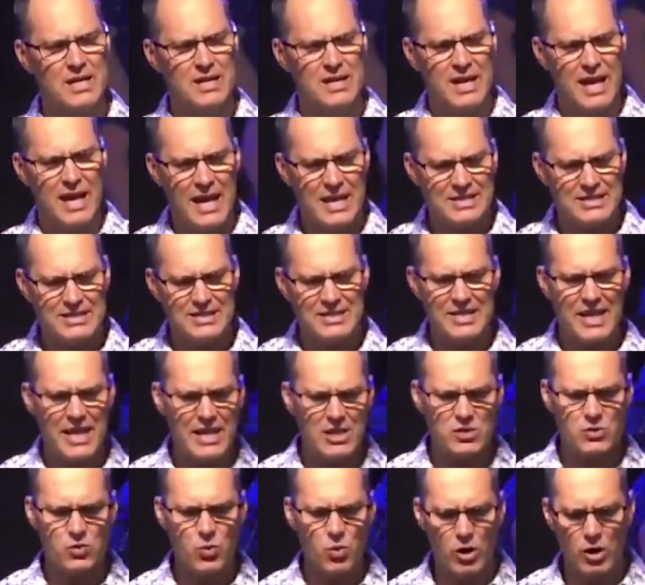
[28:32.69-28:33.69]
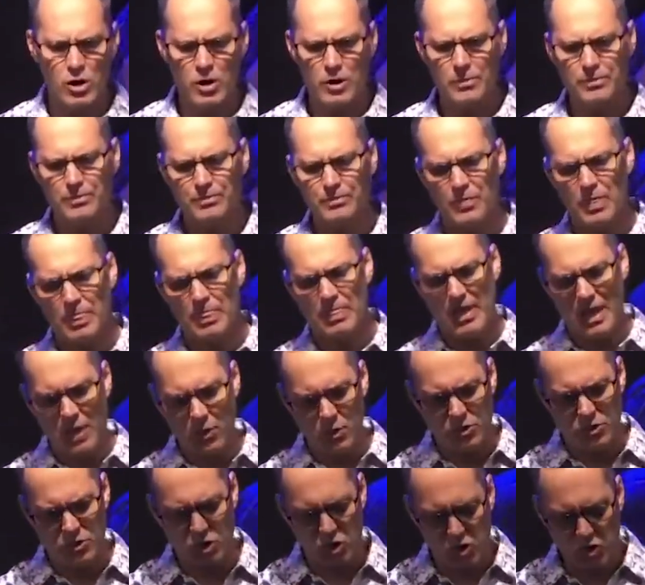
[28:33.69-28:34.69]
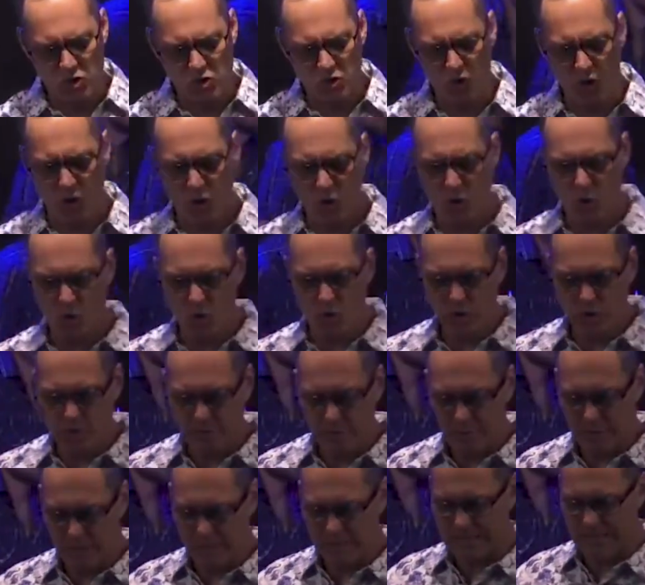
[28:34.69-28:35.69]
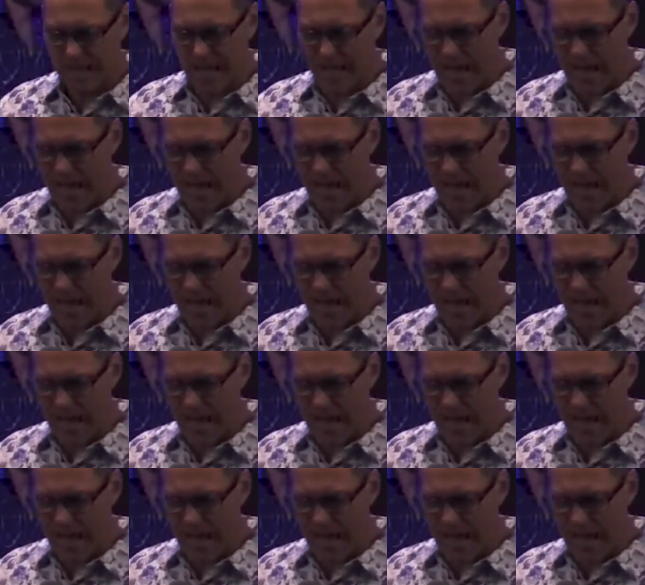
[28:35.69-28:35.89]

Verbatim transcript: And today's word, it was a strong word because I,